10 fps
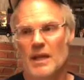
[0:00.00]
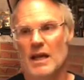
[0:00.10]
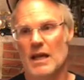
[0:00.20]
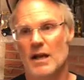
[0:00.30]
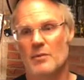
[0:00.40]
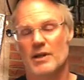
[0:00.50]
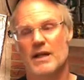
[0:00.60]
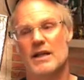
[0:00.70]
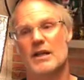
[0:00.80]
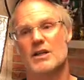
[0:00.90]
and I played
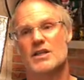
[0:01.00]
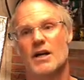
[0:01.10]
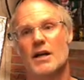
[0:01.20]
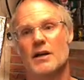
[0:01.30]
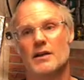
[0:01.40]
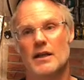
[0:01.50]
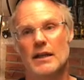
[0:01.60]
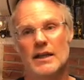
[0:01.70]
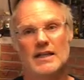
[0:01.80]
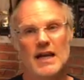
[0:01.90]
it a ton in
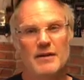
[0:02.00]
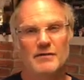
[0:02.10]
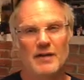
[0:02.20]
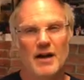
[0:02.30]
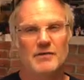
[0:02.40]
like 95,